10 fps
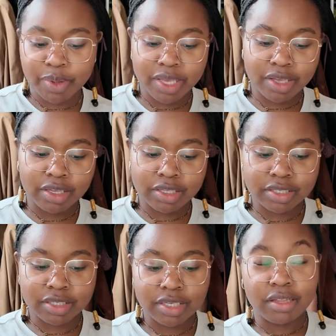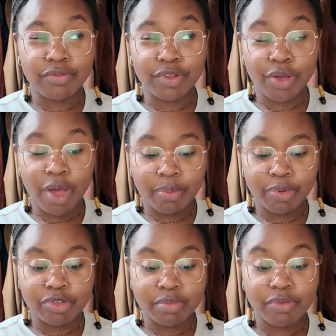because the video I
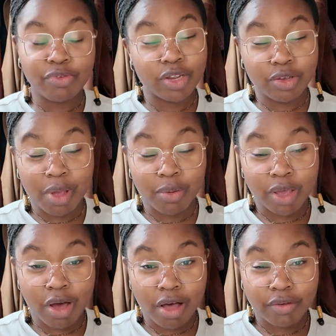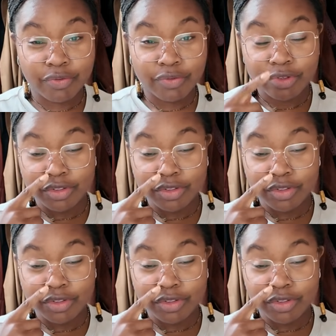posted before I took my week off,